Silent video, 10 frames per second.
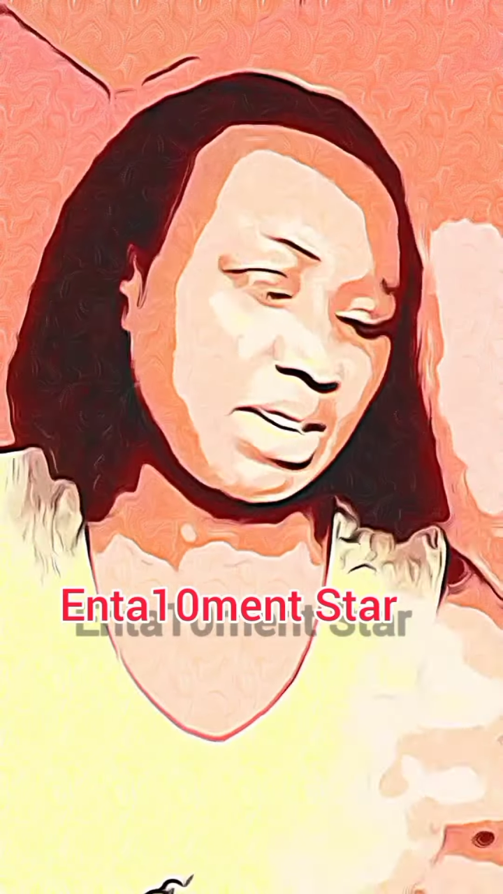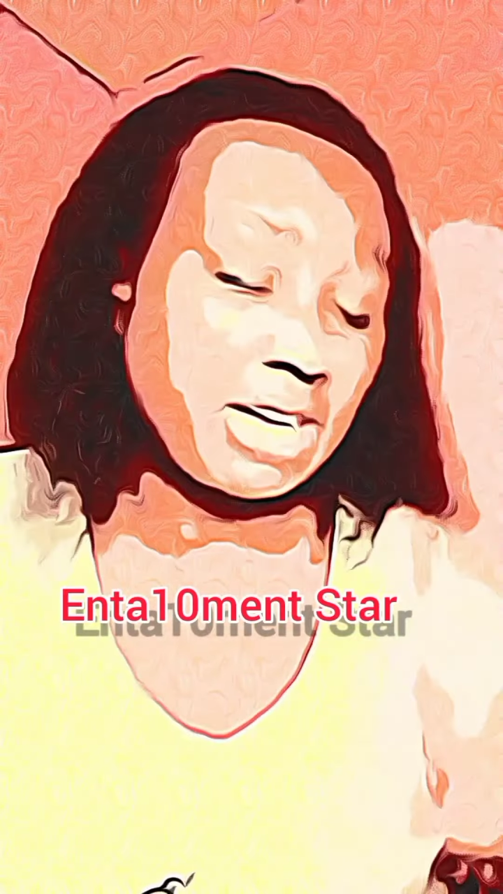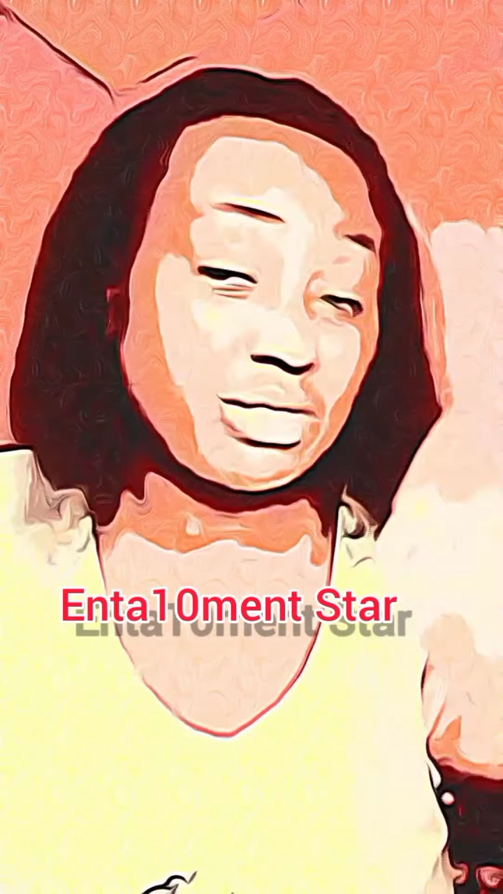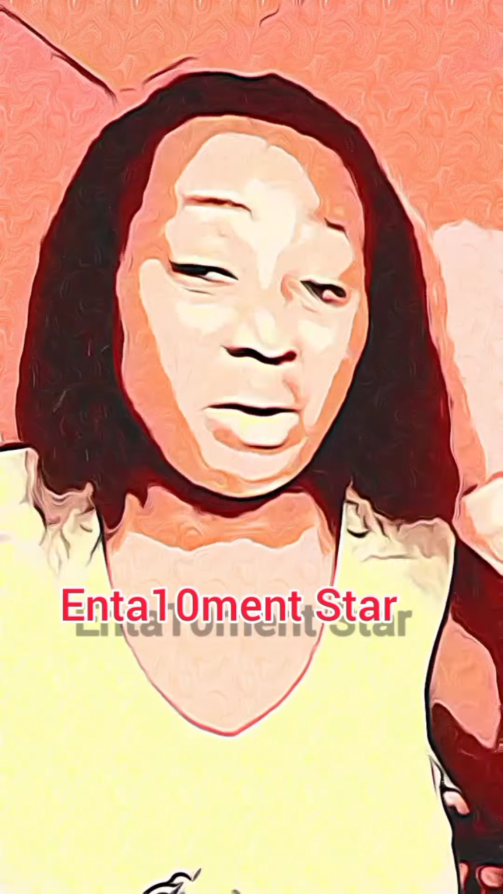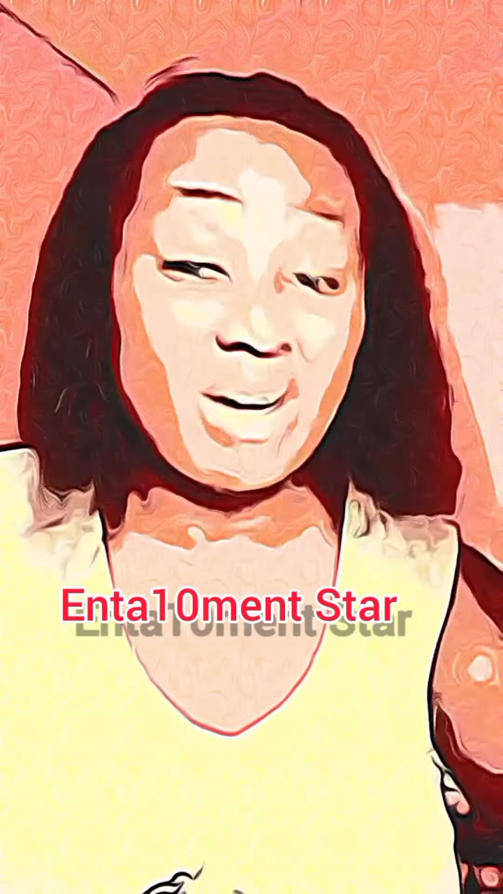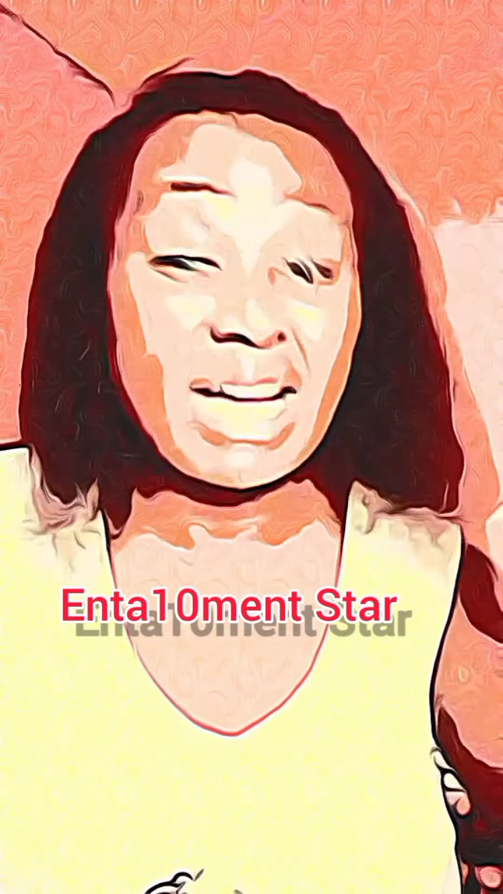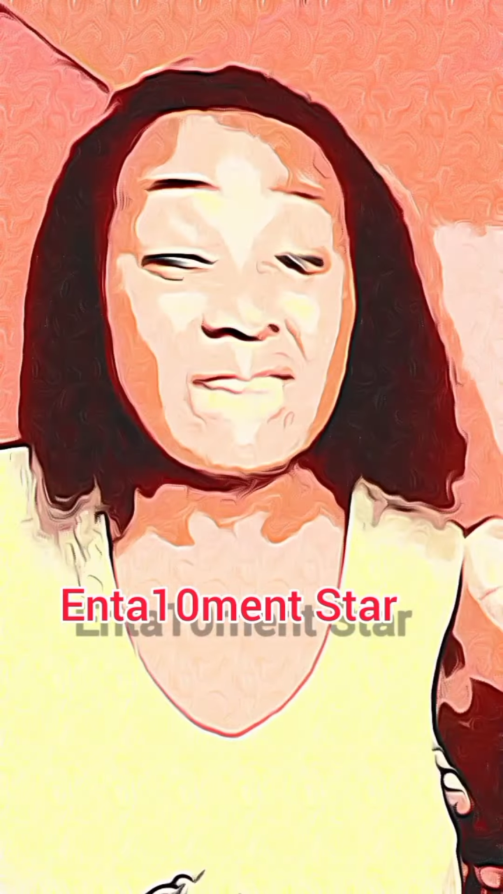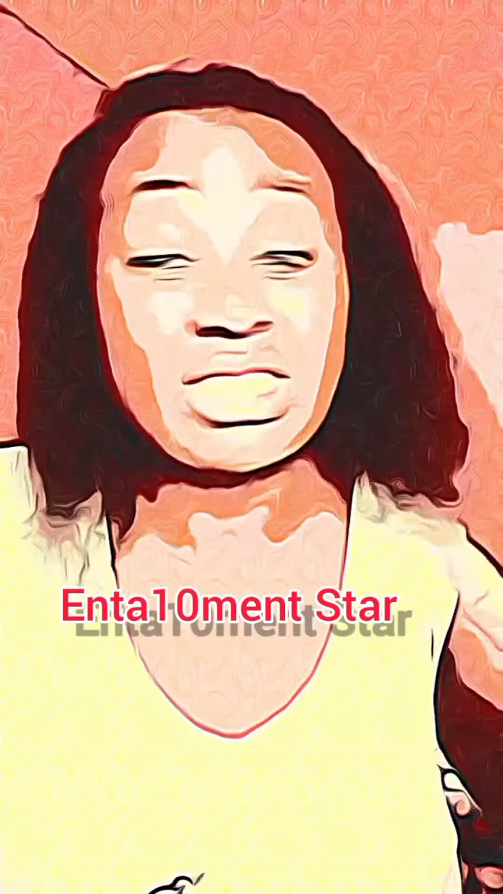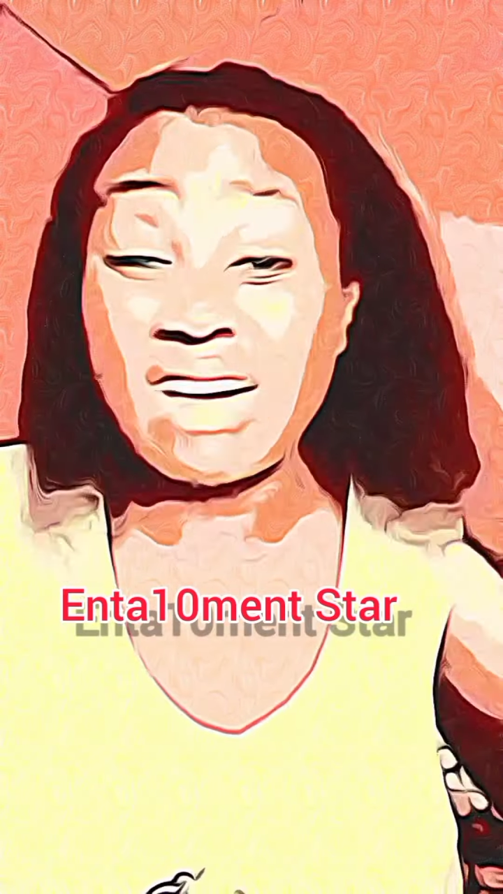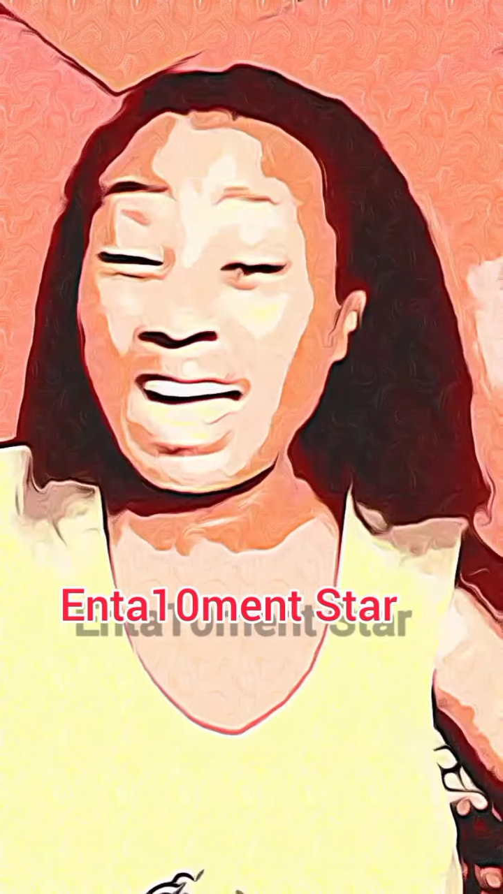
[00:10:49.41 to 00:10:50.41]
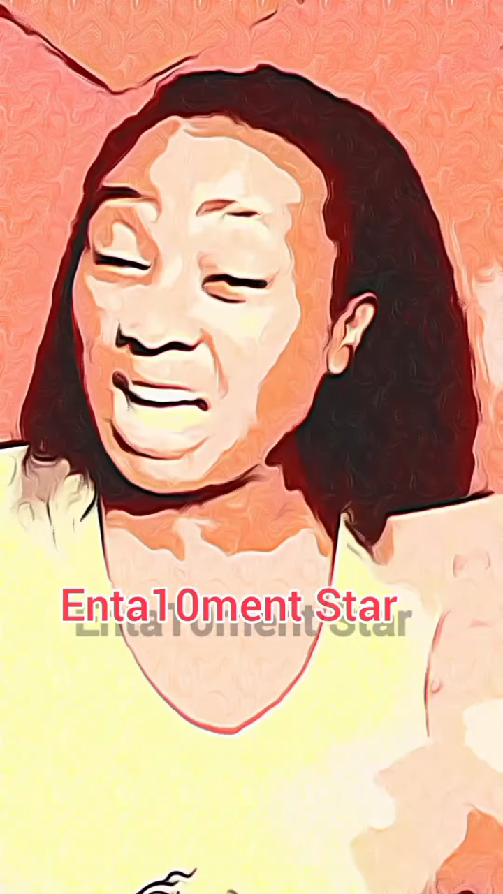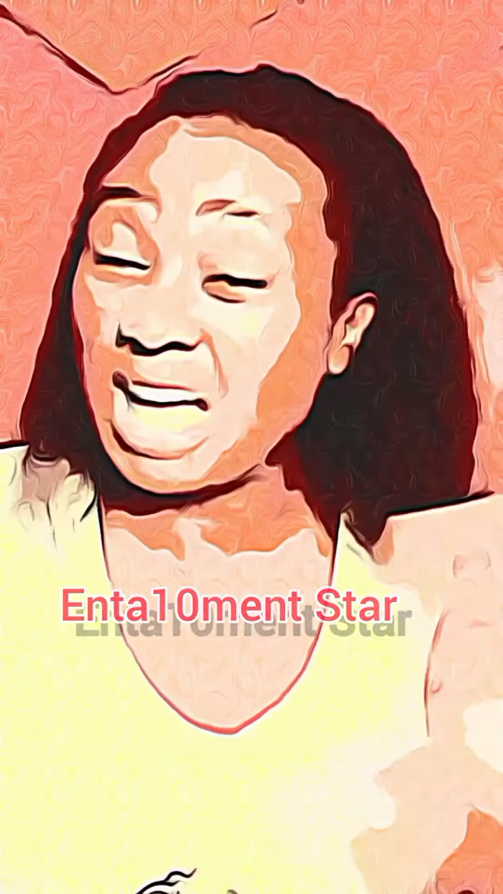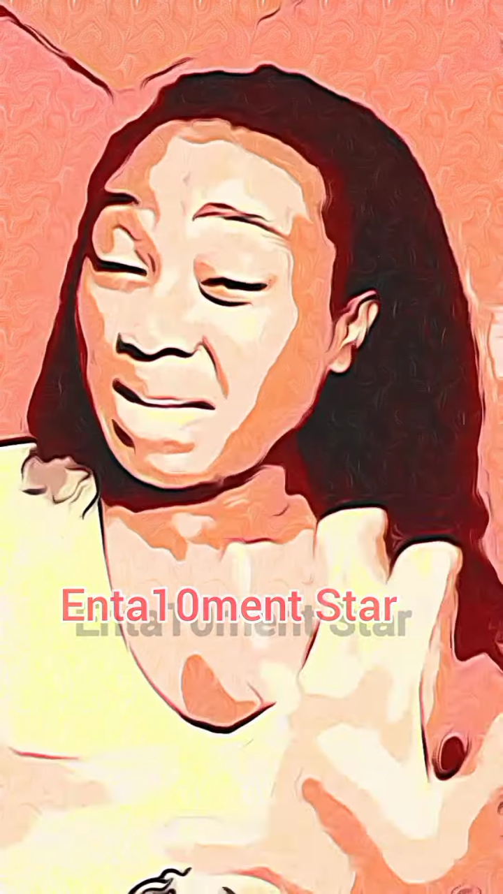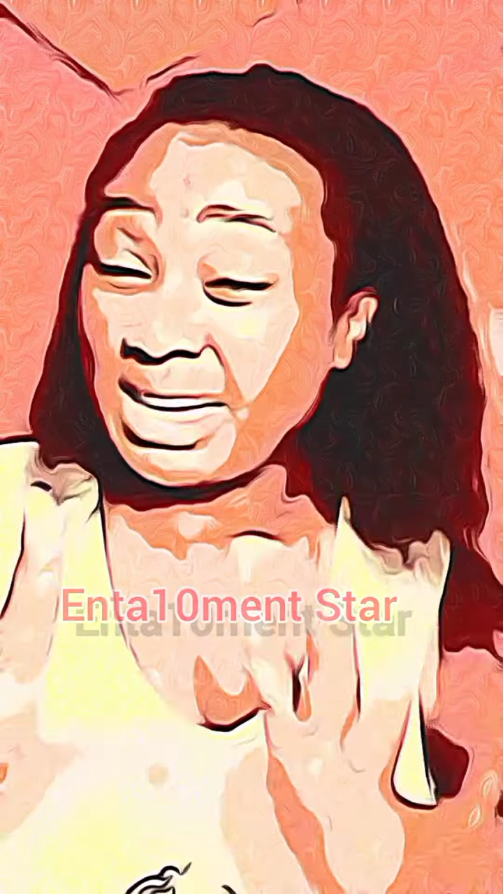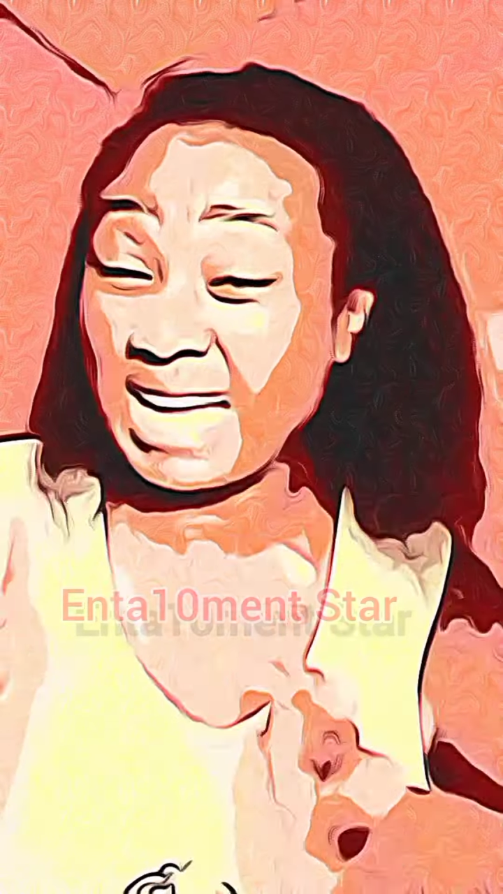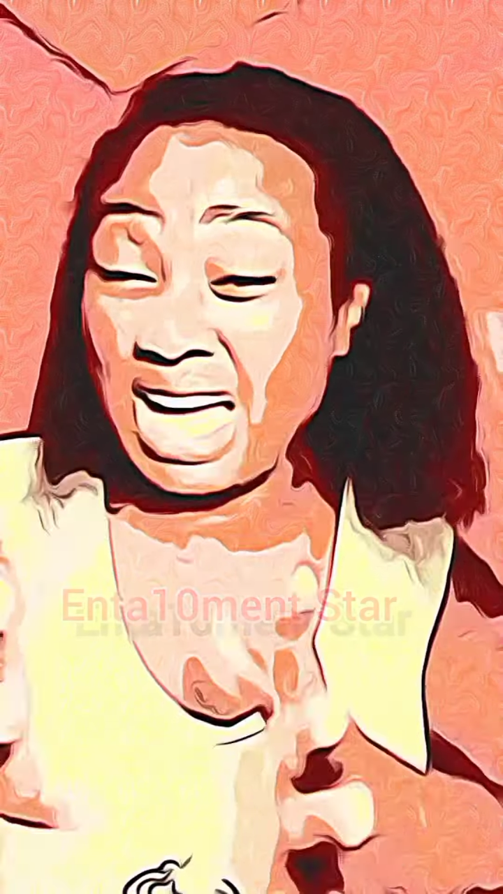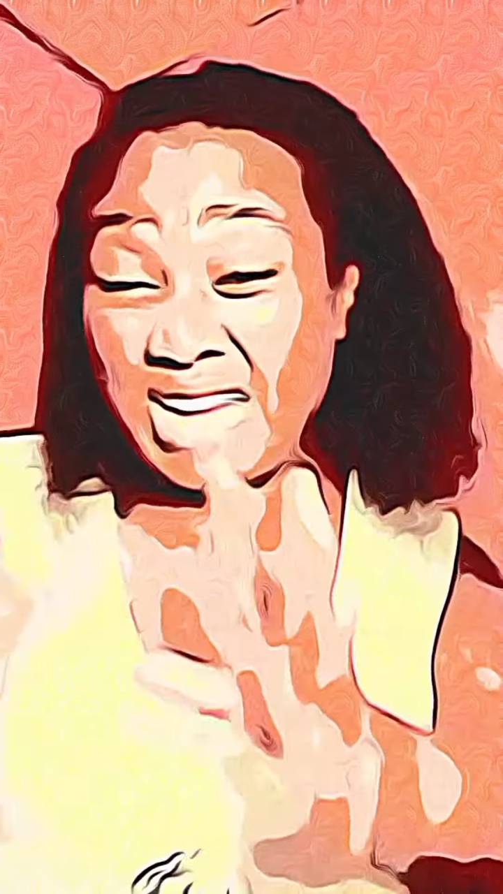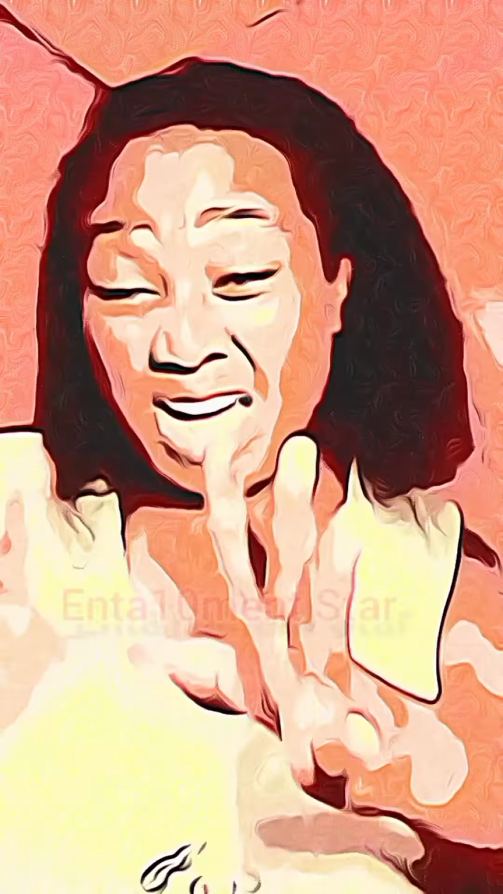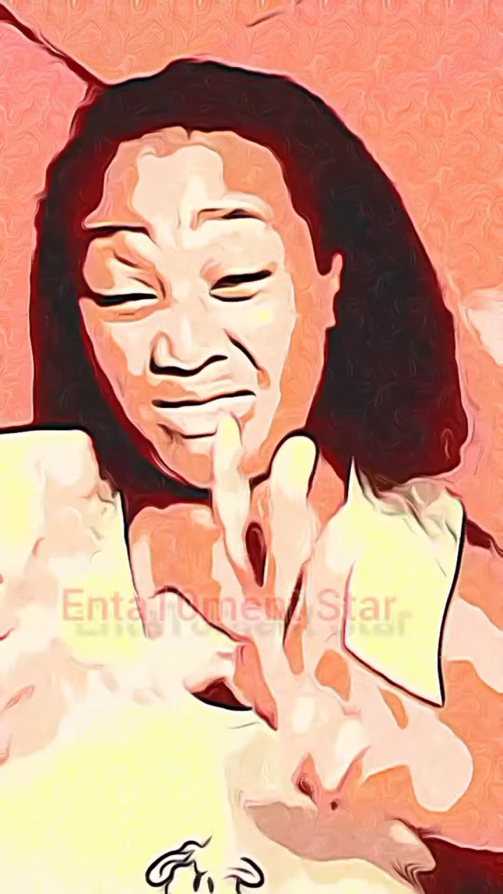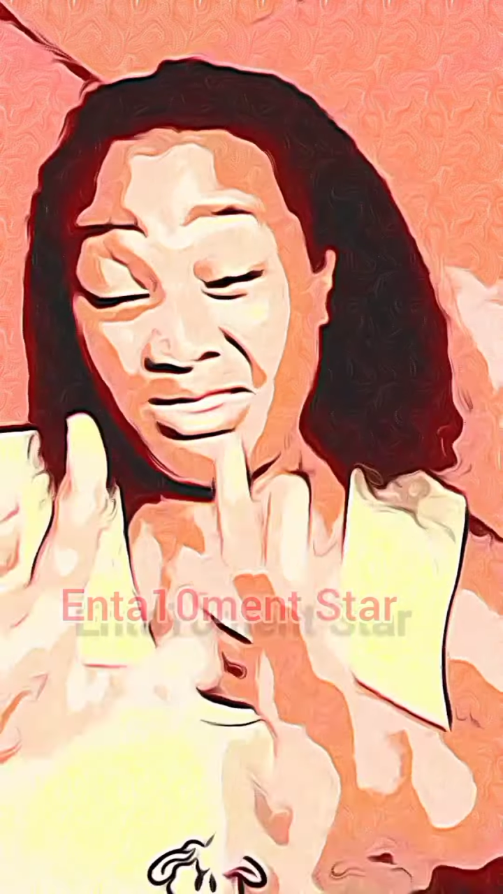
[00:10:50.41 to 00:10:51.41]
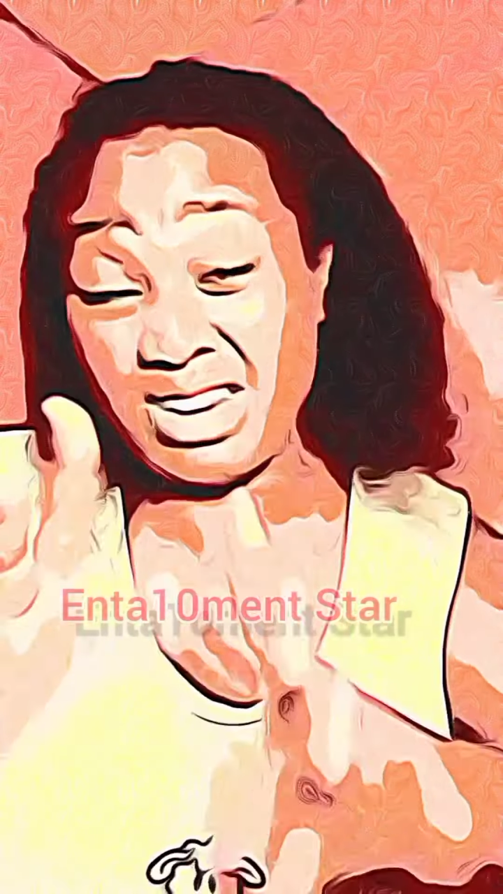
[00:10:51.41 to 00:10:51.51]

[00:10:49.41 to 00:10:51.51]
tribes and they have really seen